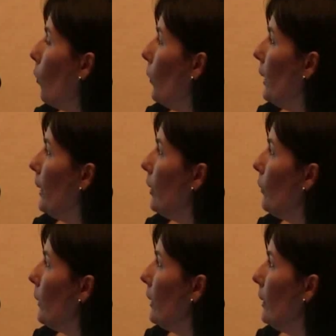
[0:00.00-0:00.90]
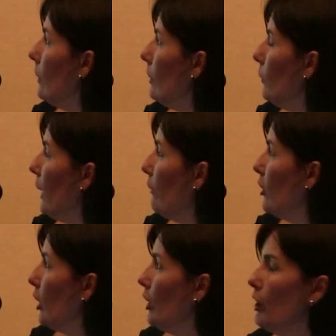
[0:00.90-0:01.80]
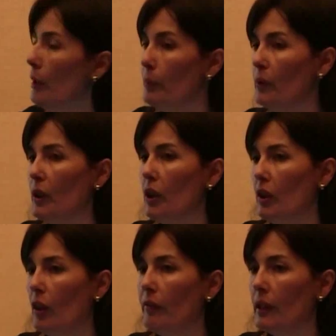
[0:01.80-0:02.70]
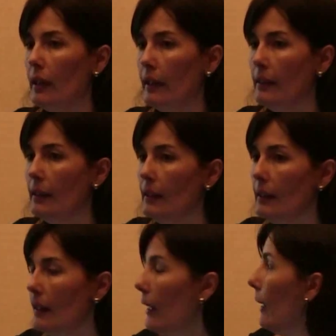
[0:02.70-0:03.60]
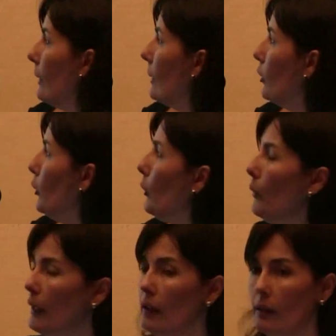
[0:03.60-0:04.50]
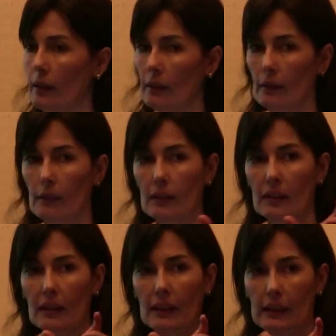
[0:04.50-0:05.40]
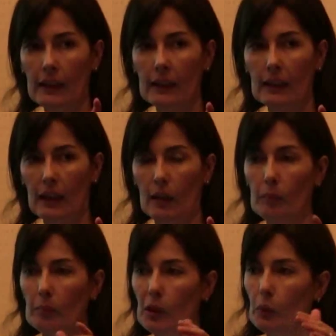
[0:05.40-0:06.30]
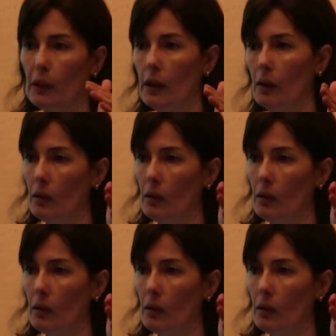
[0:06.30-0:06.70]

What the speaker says: Here we have changed the position of the lenses, and during that time between